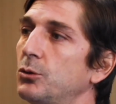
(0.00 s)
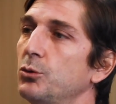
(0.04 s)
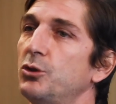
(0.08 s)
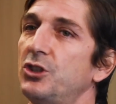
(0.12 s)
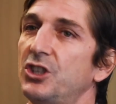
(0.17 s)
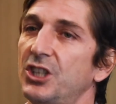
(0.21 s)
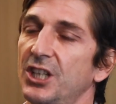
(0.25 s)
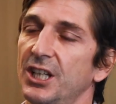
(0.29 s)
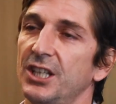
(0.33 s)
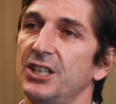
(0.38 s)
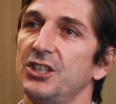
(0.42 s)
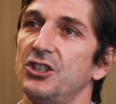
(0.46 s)
To
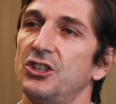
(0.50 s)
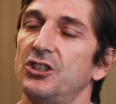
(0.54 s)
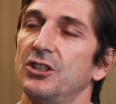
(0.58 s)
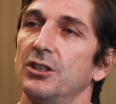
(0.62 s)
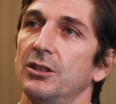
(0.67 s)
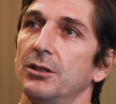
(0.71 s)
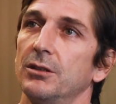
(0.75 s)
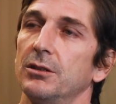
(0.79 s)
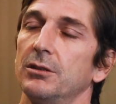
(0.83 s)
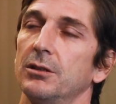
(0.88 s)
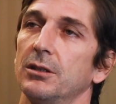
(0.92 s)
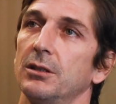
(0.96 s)
change
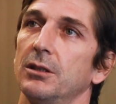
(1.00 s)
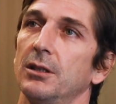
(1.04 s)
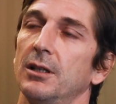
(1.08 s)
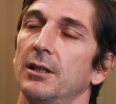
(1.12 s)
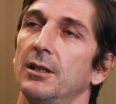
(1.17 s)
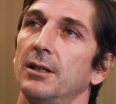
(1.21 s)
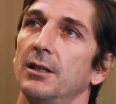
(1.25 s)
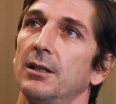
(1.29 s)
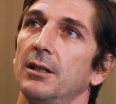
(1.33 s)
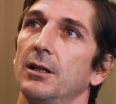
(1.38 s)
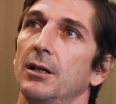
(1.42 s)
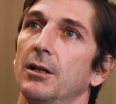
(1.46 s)

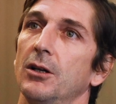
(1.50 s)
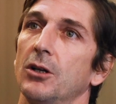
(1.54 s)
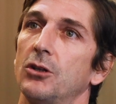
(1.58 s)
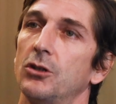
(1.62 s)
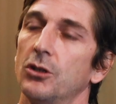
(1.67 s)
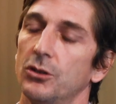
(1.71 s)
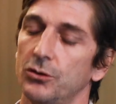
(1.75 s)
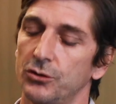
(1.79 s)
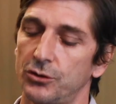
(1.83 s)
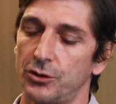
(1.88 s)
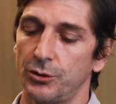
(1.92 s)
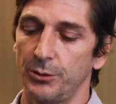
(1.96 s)
a
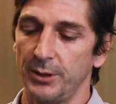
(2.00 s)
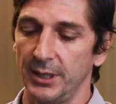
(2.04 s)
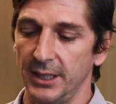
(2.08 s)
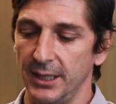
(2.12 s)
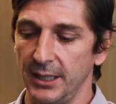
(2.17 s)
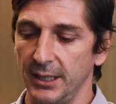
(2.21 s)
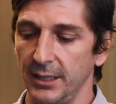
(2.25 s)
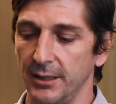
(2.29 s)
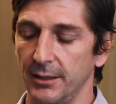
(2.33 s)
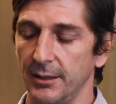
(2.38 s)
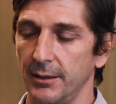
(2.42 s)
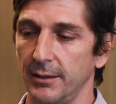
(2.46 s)

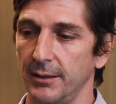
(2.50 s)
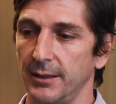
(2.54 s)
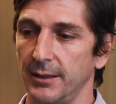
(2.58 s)
country,